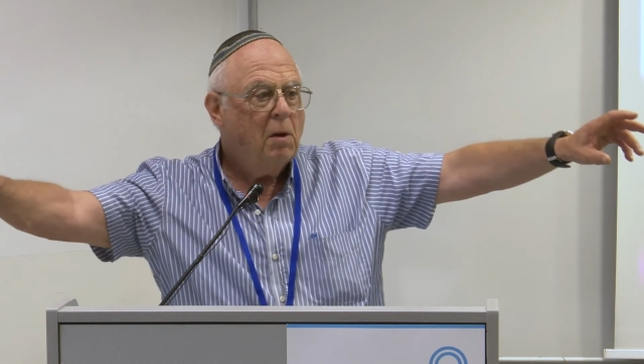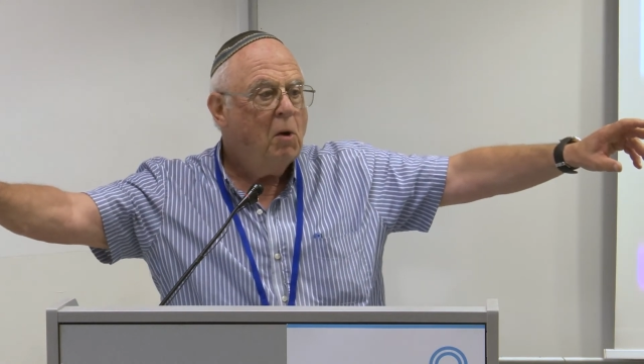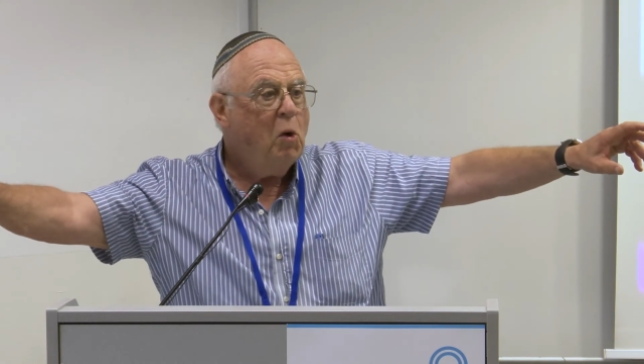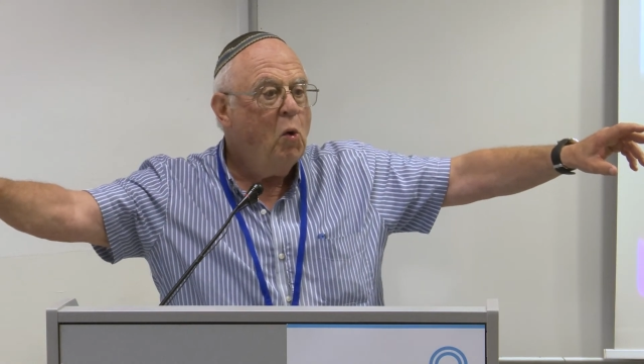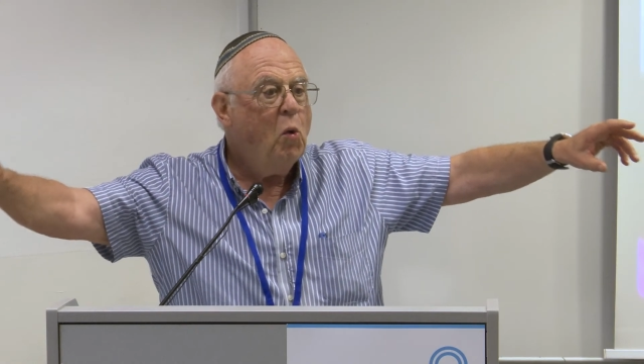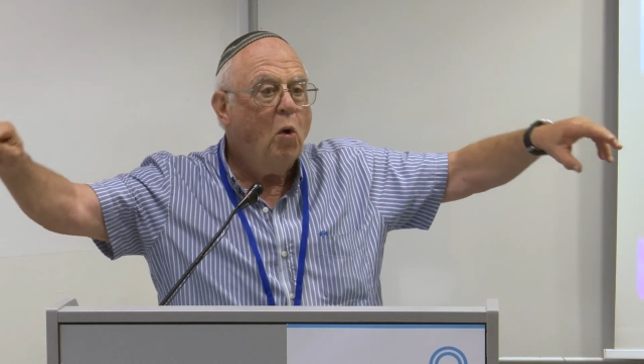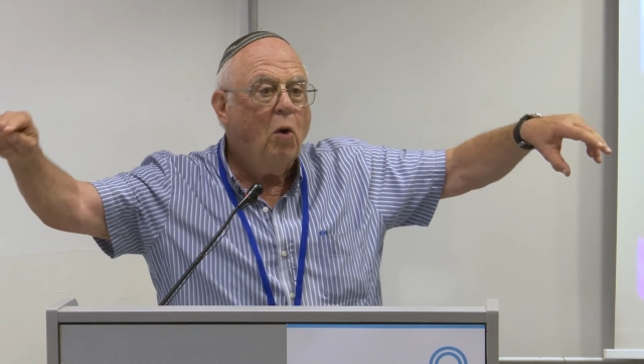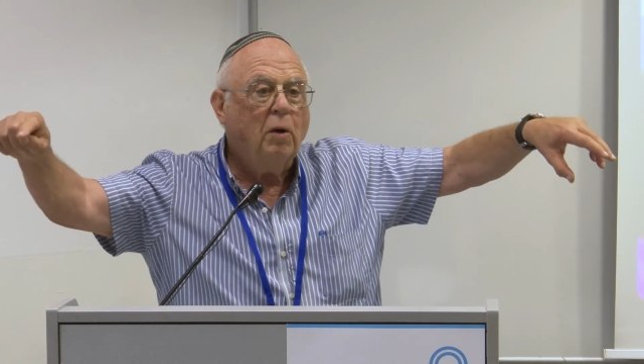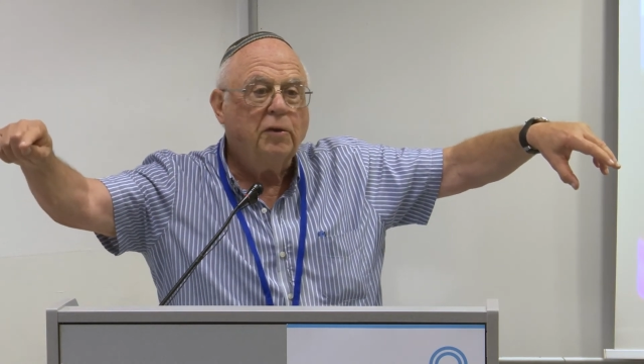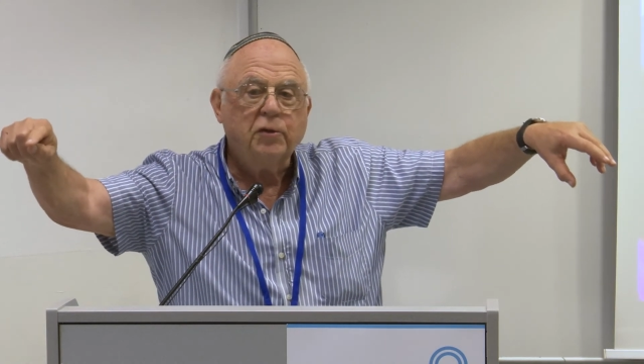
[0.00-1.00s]
who
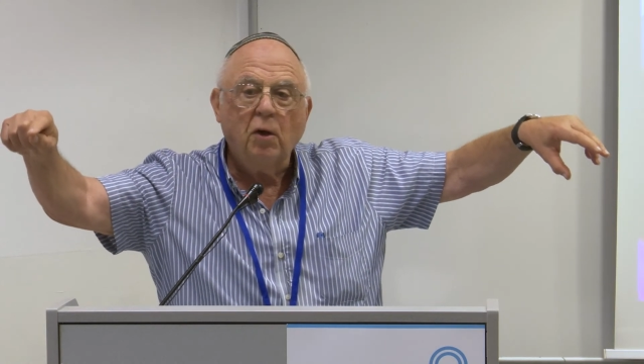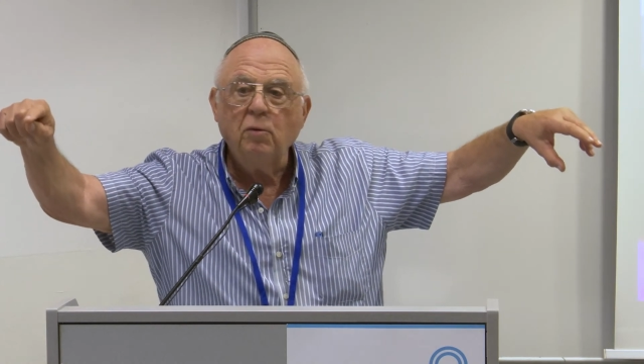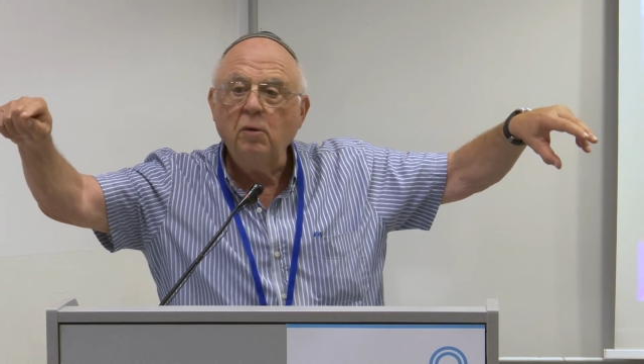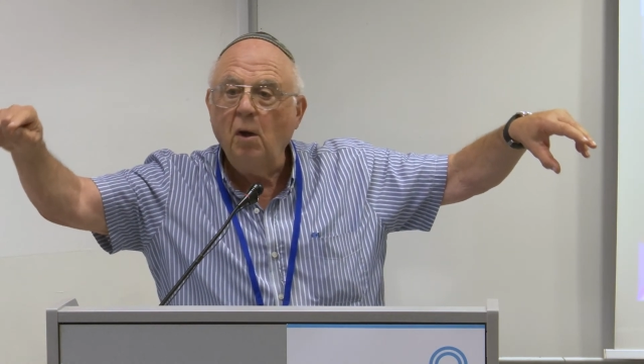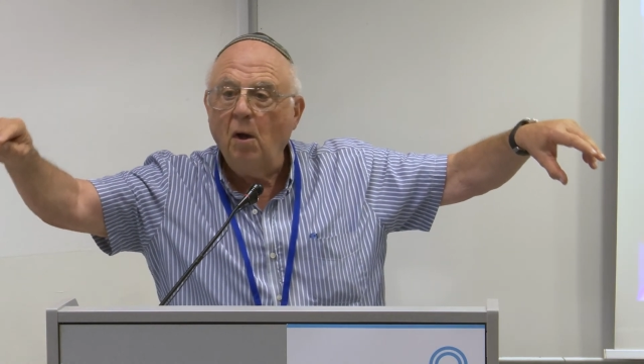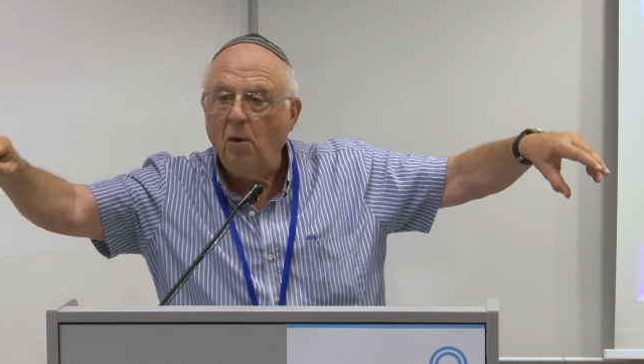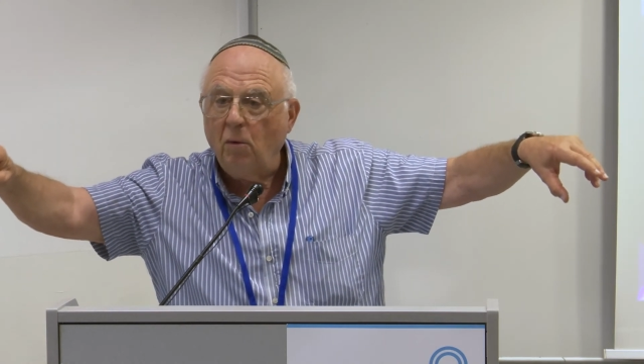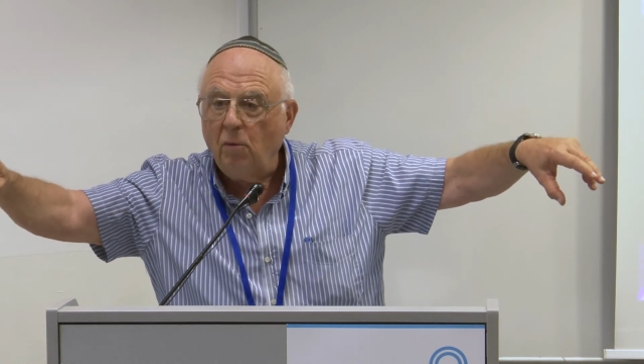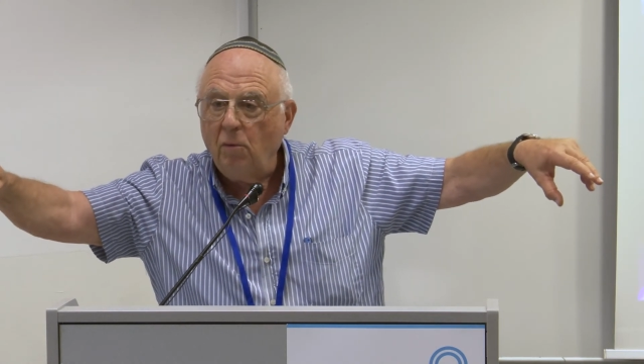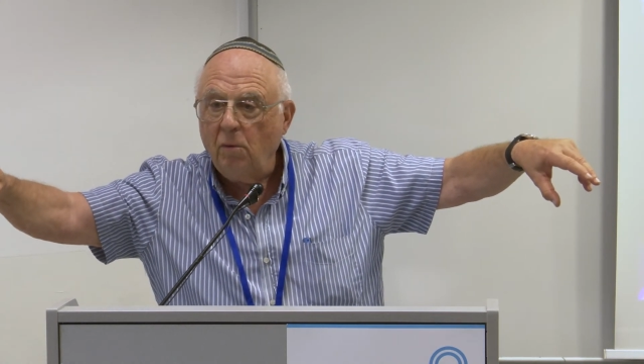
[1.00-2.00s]
also
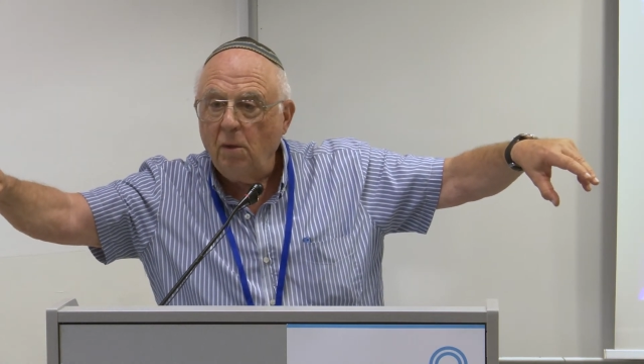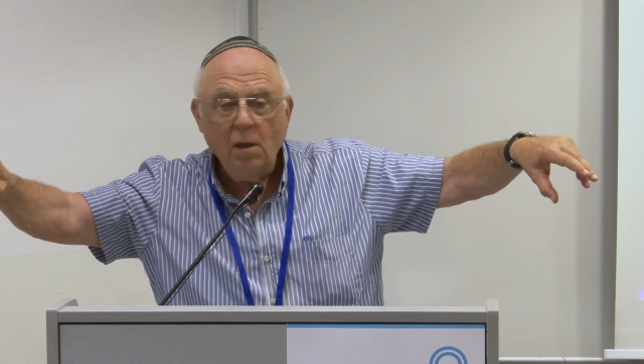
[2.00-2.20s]
know